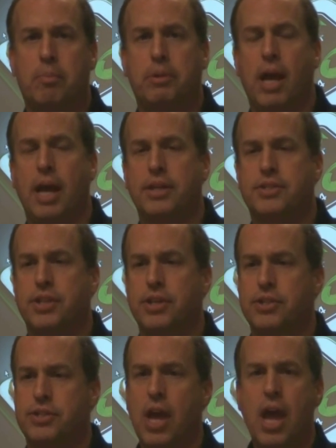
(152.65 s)

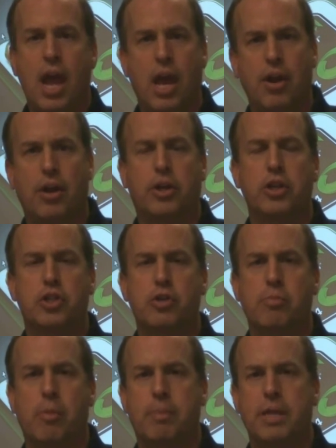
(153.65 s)
appliances and on
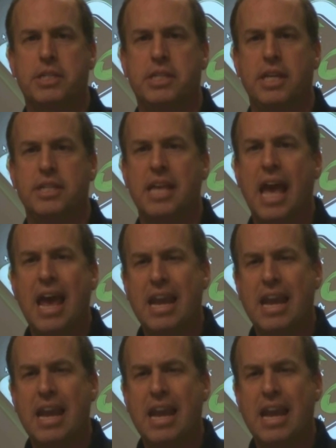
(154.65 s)
consumer PCs.